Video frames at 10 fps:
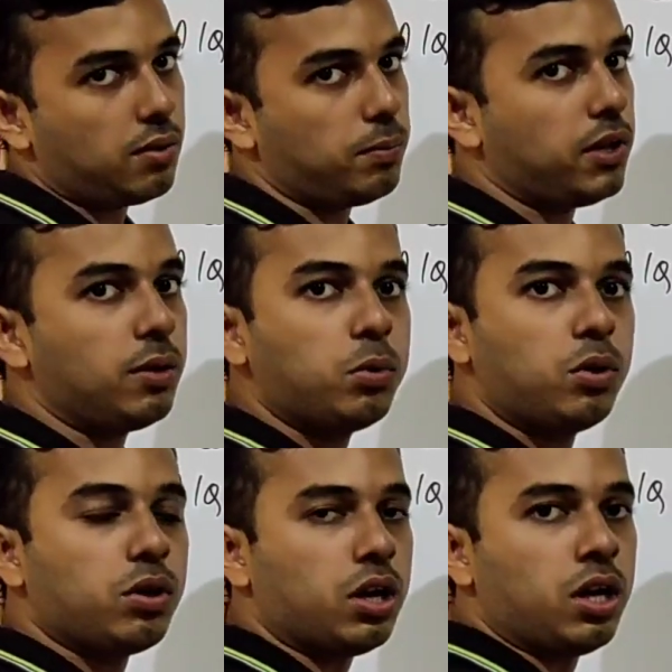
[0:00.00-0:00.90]

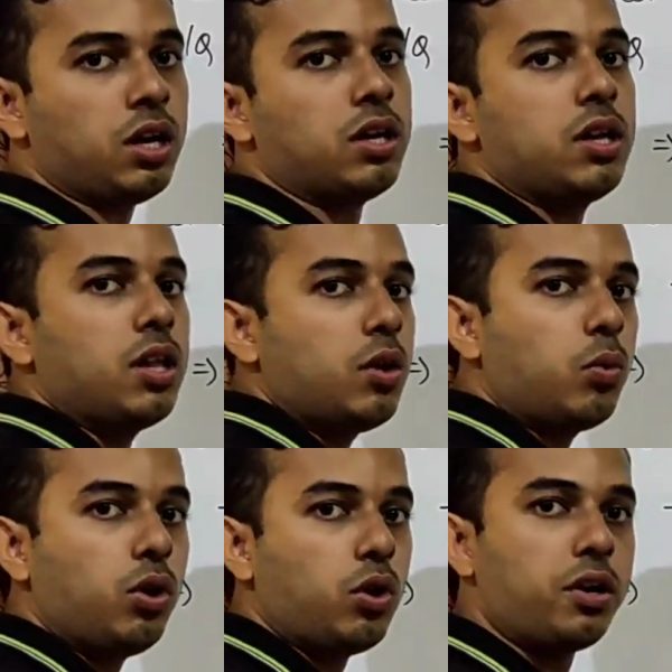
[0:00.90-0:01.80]
variable
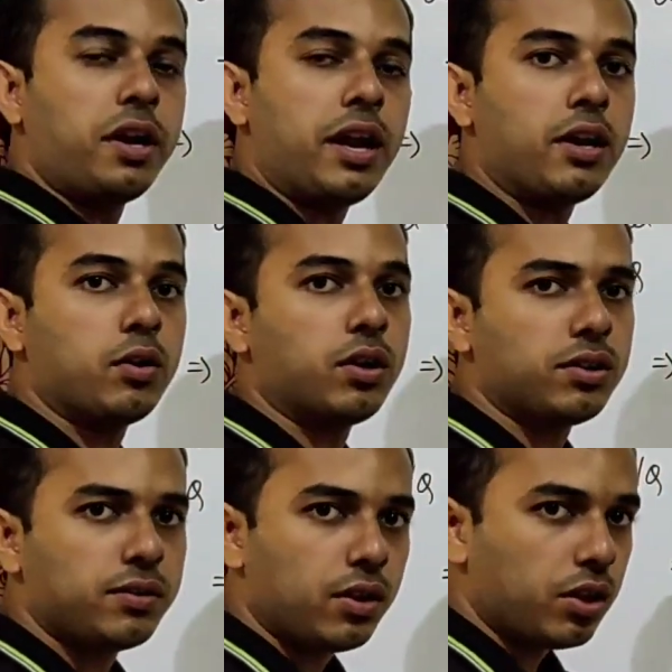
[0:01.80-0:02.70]
will not add,
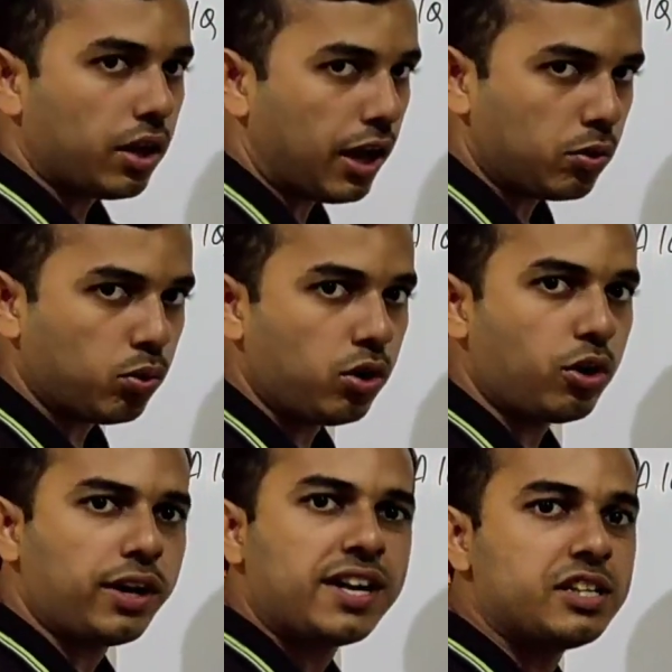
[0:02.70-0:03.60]
and we will
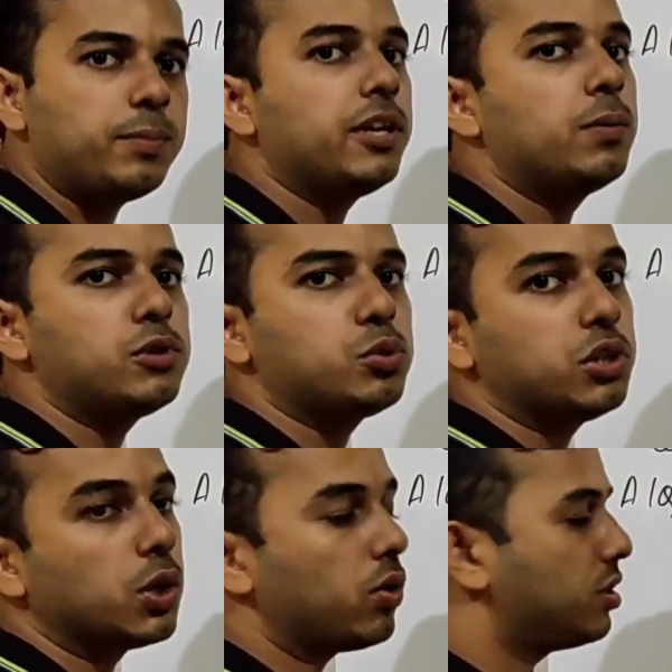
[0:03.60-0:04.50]
not add the variables
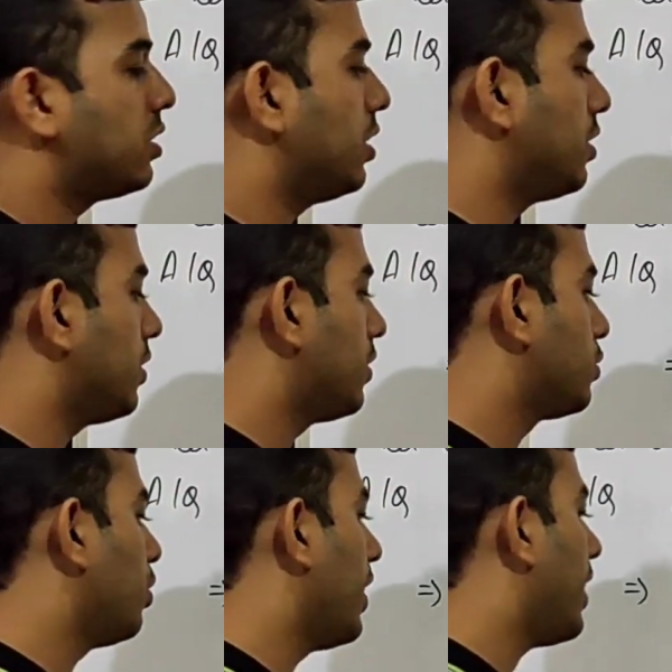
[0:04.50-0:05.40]
with the constant.
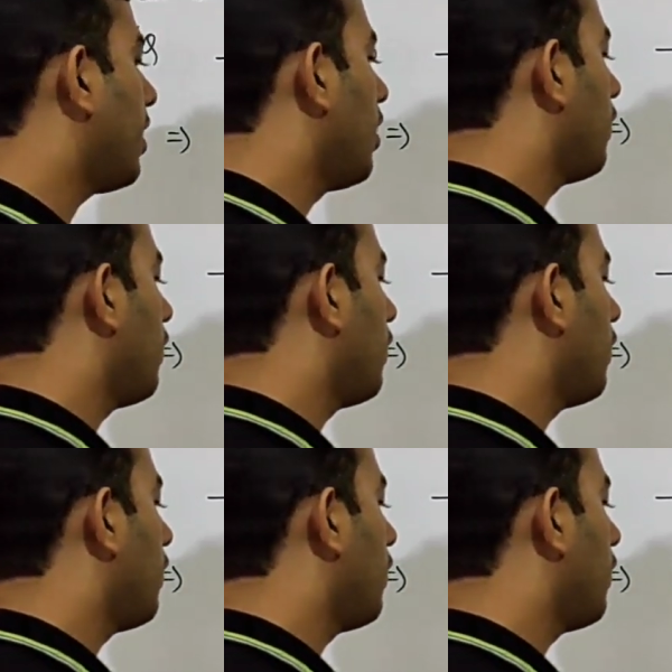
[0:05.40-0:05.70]
So here